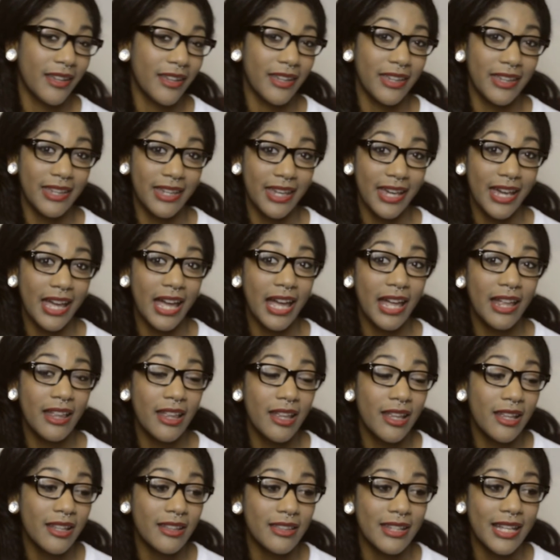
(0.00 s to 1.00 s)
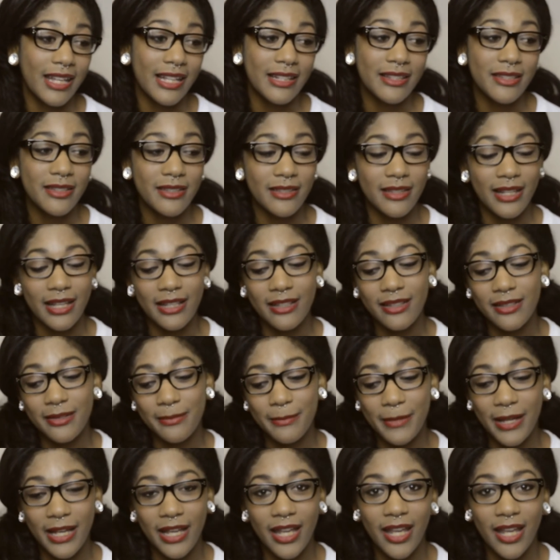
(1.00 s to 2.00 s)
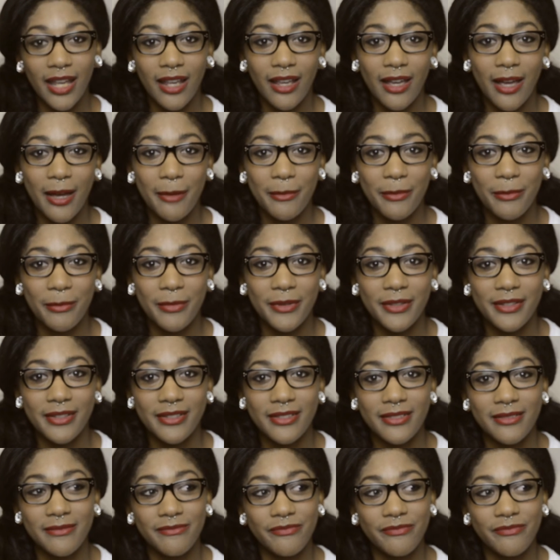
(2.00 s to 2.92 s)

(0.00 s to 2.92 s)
Yeah, that's my comic book.